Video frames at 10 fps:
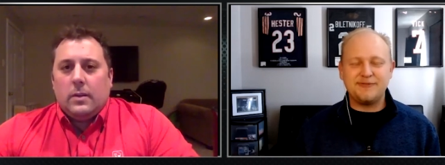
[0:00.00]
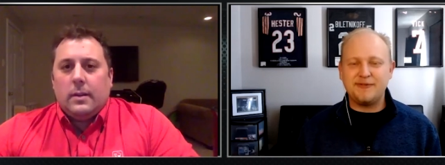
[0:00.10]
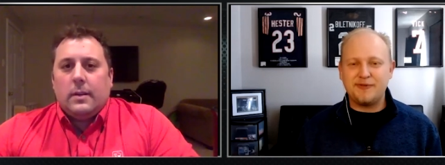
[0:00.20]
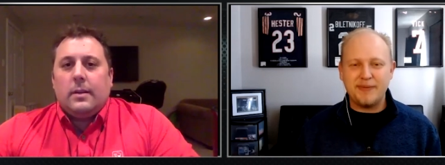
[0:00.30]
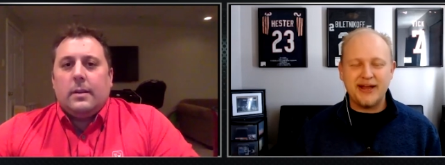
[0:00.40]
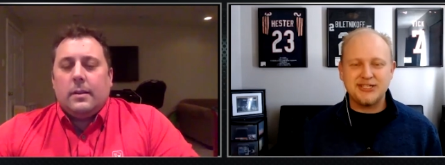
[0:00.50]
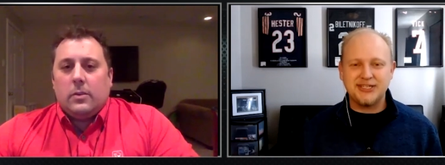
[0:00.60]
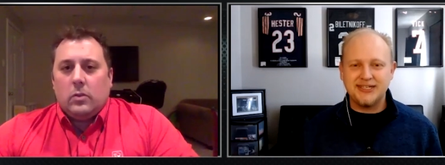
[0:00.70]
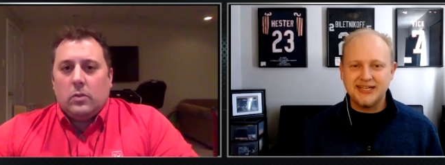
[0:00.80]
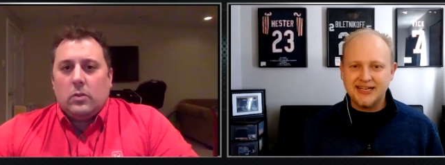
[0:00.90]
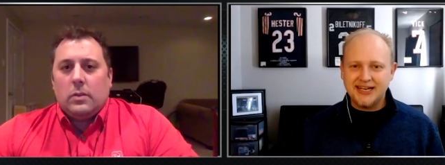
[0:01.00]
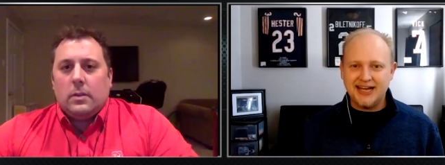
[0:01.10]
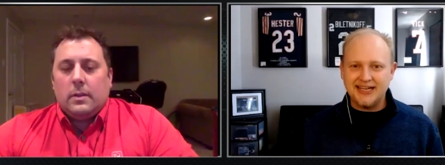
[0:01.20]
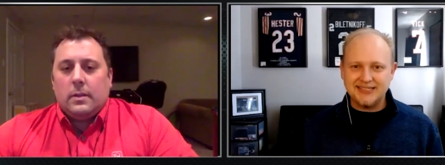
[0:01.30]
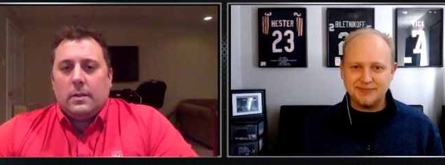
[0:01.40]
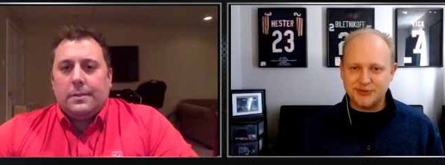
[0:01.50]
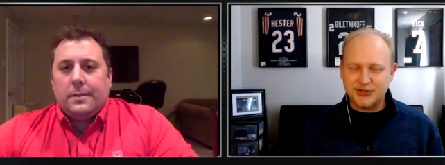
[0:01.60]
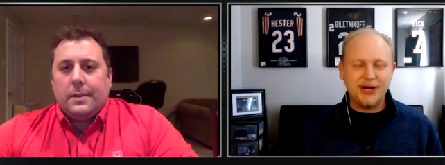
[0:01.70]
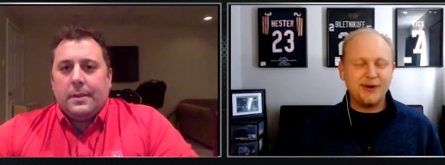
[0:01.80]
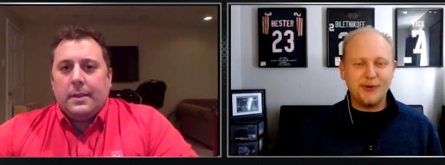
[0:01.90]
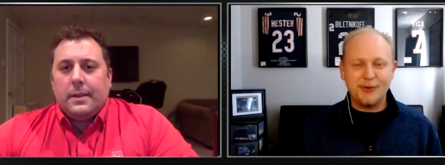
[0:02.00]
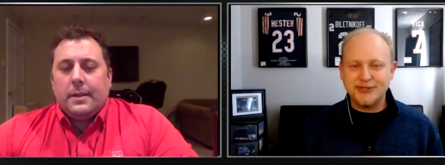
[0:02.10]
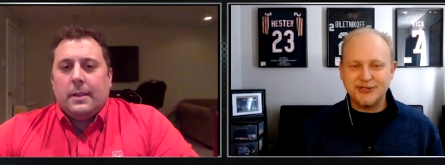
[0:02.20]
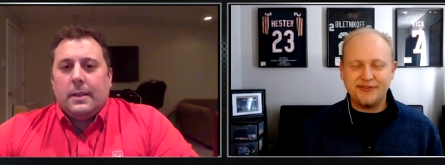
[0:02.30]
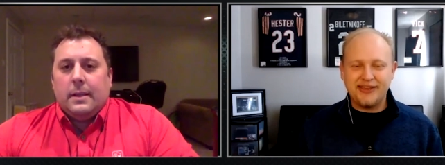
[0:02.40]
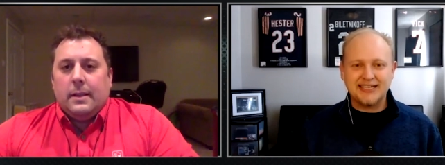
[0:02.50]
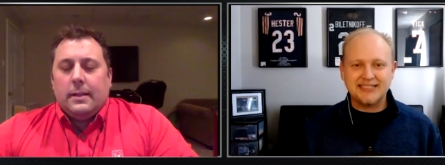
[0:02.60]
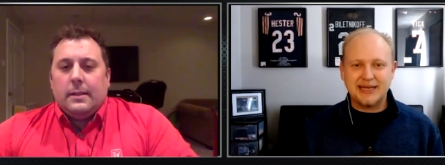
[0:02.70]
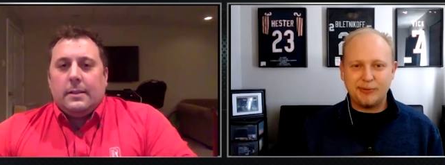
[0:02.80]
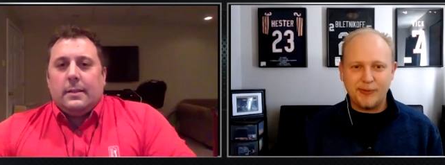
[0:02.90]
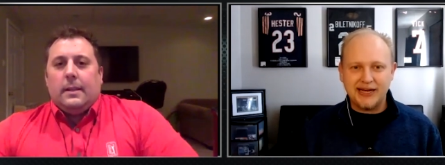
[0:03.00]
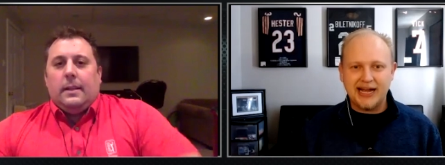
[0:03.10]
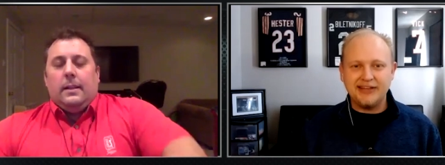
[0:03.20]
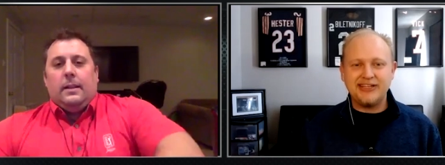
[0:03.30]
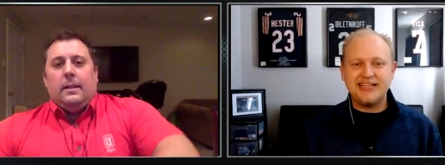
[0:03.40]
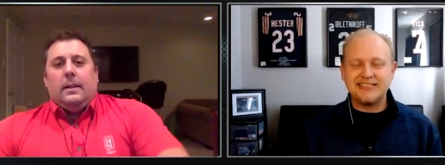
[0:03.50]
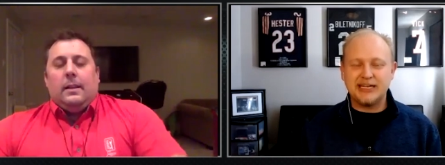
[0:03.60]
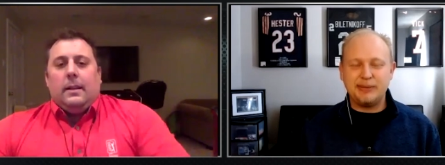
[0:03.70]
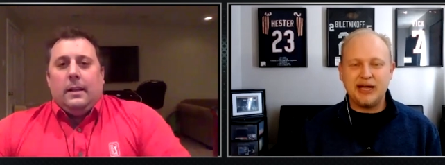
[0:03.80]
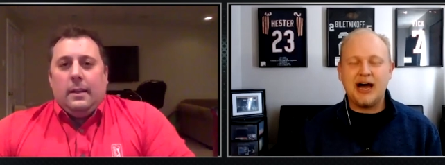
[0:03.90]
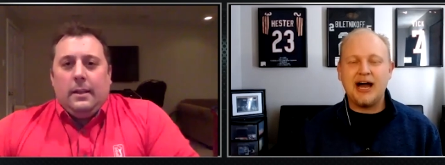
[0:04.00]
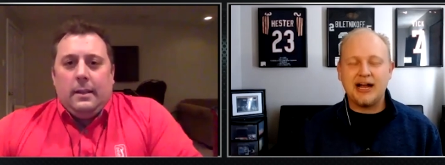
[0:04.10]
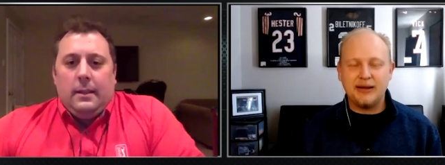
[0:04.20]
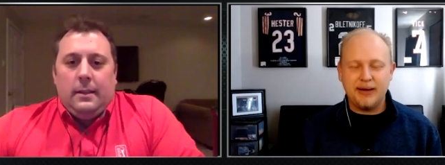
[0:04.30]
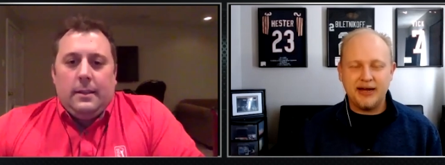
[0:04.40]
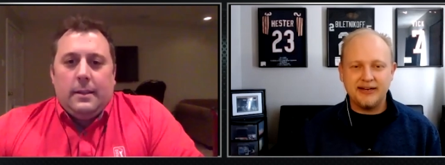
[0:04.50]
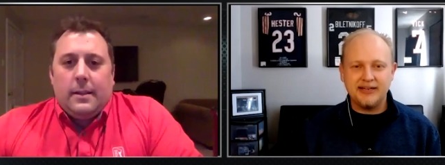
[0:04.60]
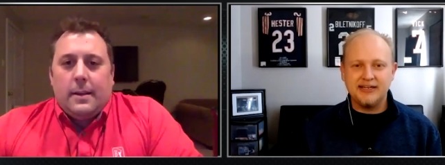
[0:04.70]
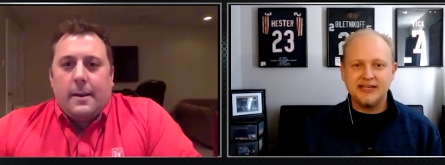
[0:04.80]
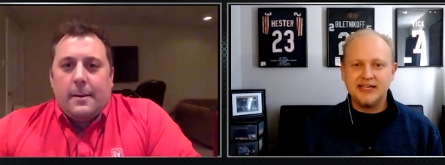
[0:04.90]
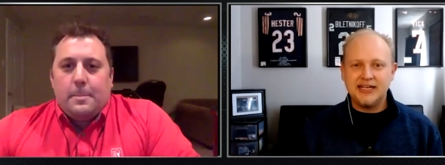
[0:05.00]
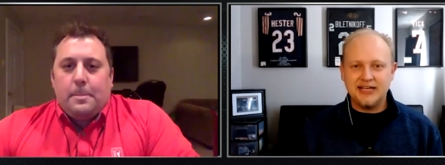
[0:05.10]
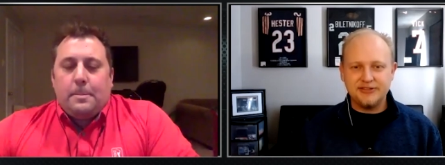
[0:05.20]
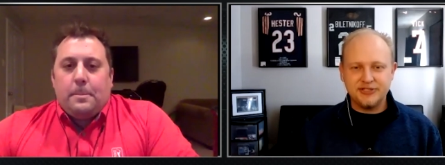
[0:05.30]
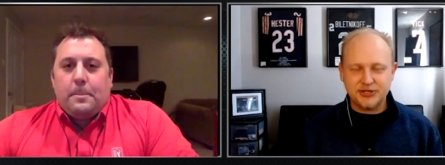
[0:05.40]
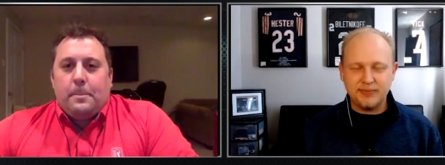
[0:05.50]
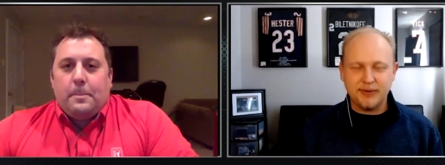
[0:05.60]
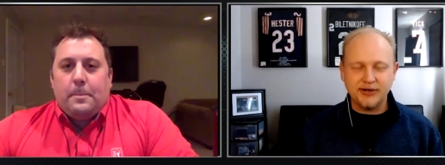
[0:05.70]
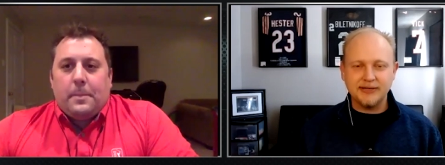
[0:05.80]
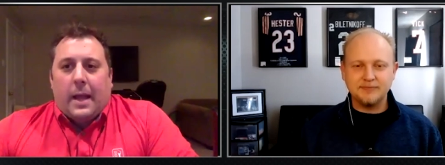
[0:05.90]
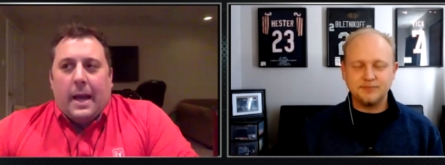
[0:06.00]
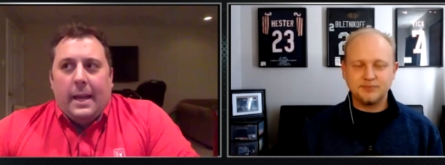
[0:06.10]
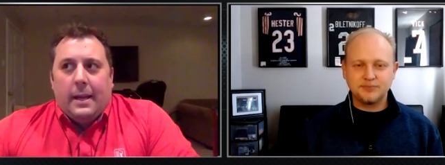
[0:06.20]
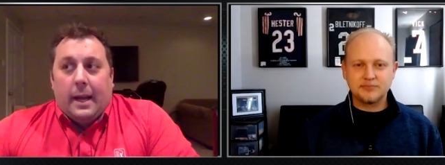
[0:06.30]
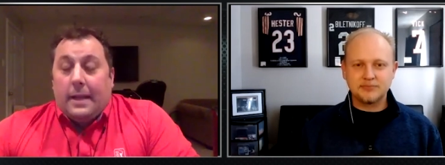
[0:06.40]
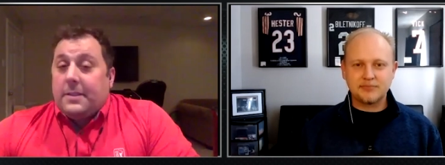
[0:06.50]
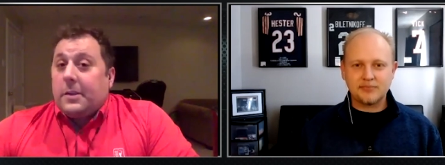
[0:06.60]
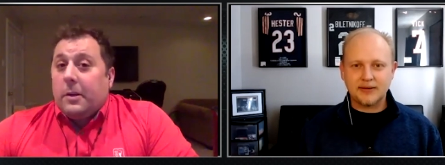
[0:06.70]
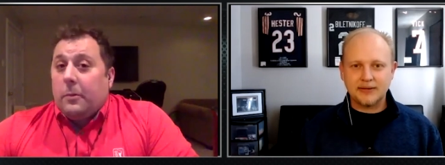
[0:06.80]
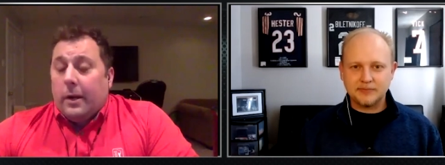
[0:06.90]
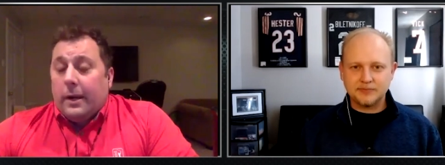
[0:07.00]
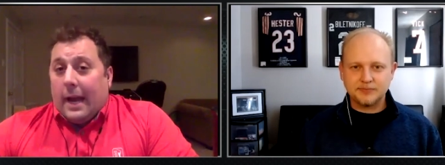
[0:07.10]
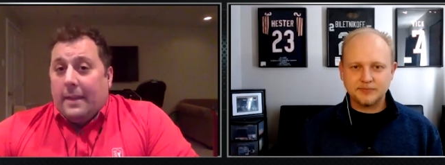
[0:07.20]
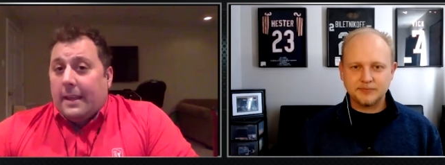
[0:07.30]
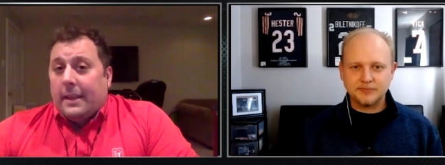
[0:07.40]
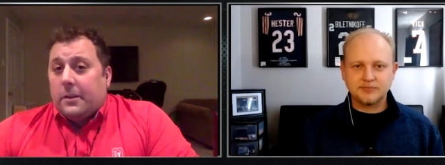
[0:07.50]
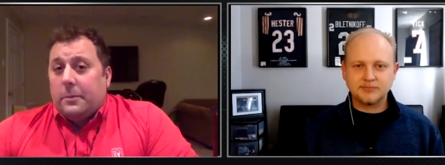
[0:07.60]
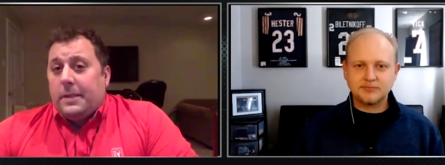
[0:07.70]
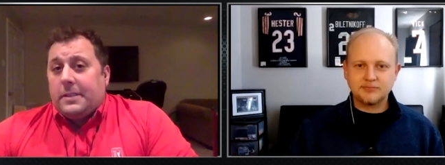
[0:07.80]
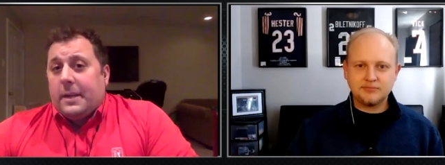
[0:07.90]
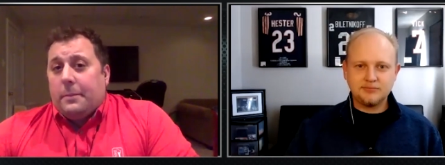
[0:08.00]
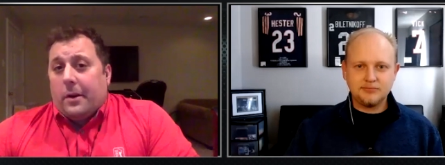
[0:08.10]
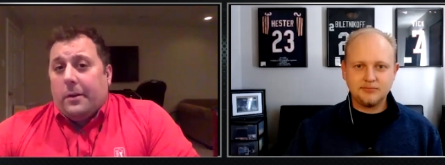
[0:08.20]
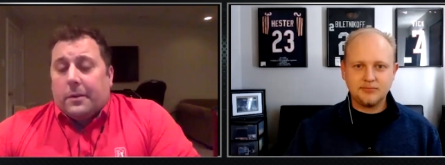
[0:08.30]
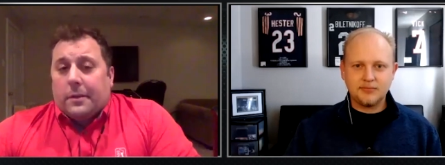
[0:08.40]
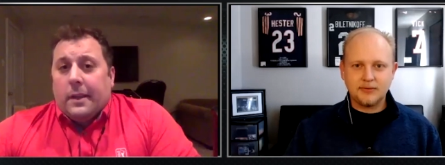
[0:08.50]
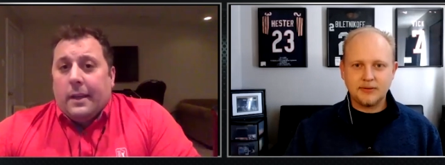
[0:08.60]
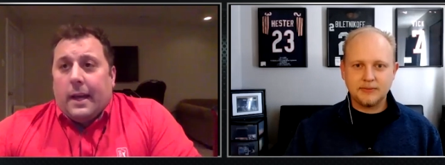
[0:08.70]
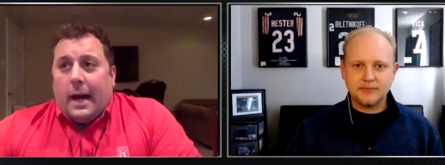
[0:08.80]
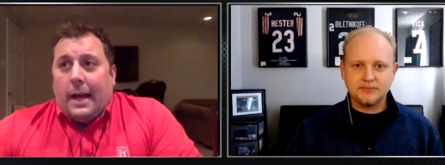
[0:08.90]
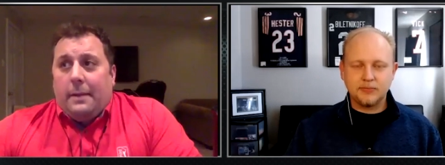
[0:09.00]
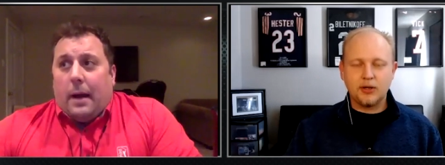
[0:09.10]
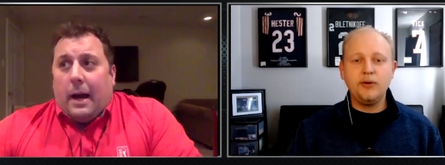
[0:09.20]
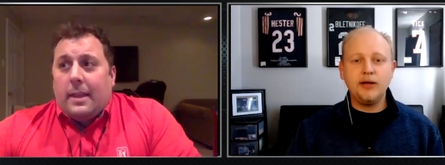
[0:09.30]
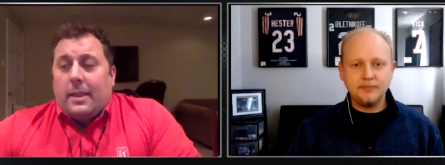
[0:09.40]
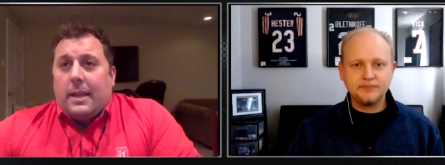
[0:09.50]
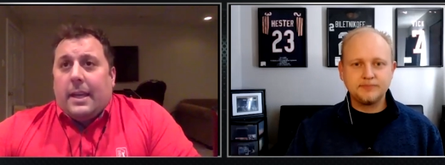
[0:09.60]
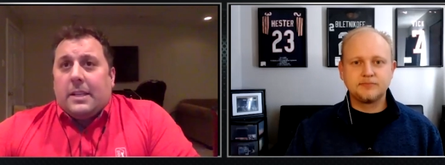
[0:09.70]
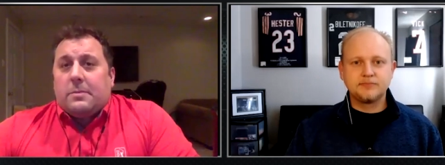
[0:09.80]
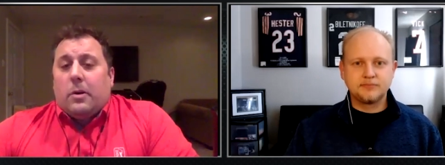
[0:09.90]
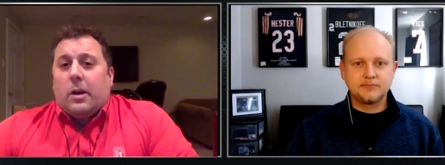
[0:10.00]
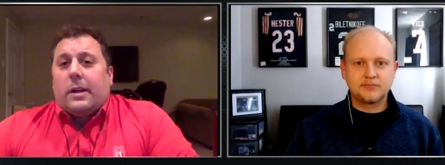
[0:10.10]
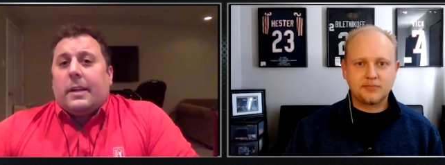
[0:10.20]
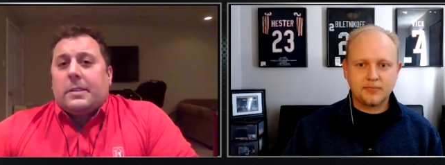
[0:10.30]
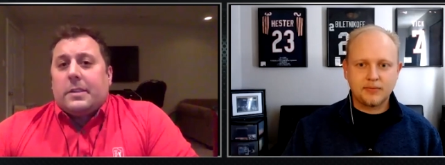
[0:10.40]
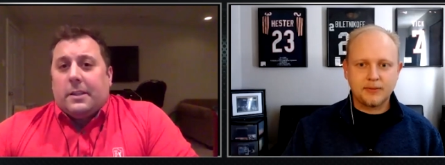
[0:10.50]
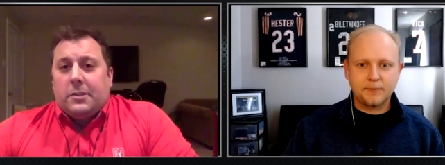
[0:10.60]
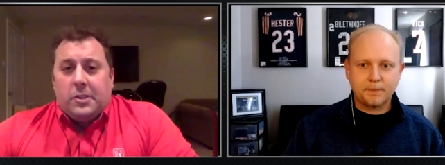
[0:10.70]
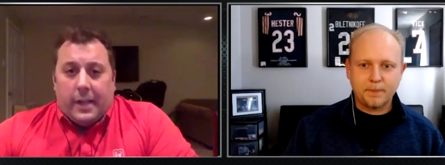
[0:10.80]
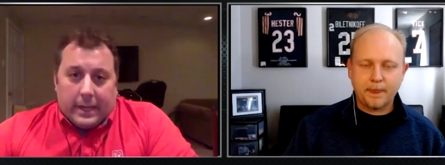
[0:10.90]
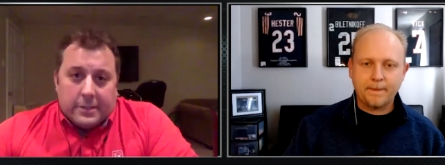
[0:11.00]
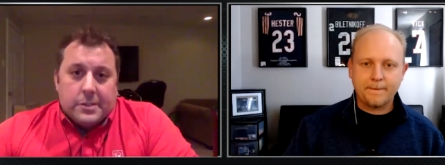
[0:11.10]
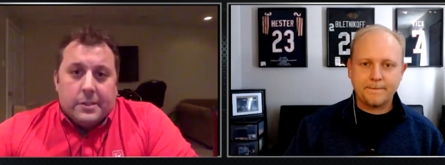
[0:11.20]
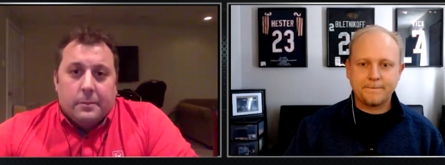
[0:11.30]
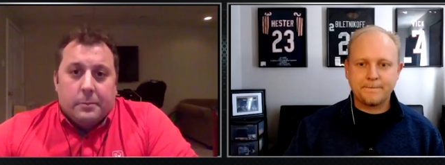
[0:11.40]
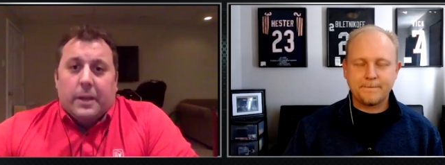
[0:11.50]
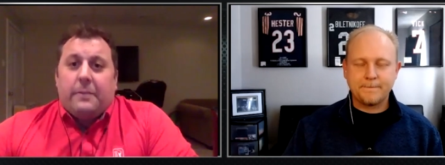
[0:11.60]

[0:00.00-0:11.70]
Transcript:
Speaker 1: information, uh, some trade rumors over the next couple of weeks. I think he's going to be a hot commodity in the trade market.
Speaker 2: I, I it's a good one. I think it could be Sam Darnold. I okay. I think his market is going to change pretty